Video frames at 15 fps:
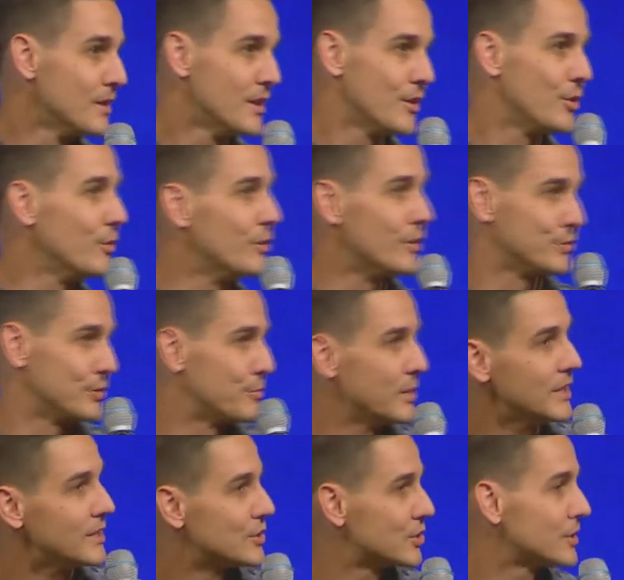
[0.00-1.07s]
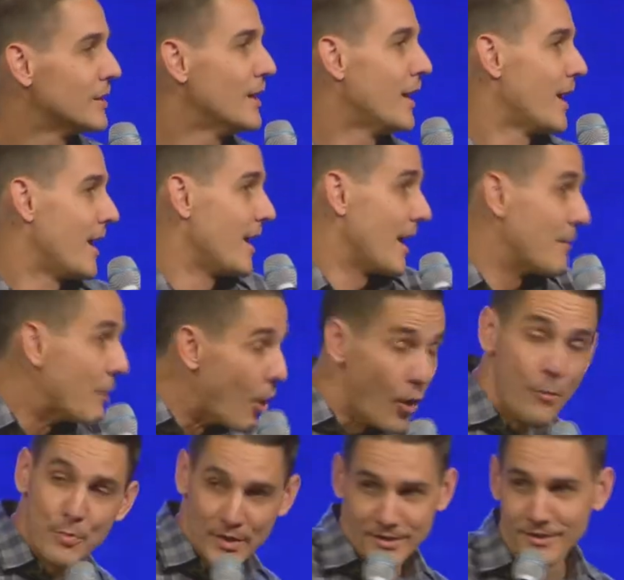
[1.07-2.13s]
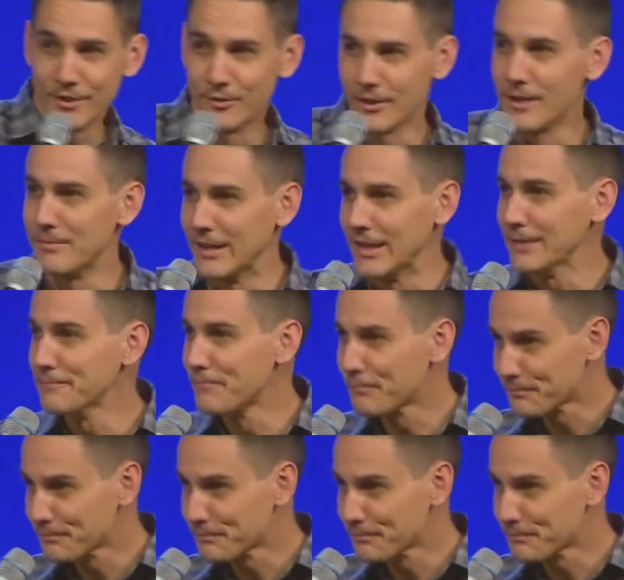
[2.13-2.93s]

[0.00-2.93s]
who knows, a peach. I'm hoping, you know what I mean?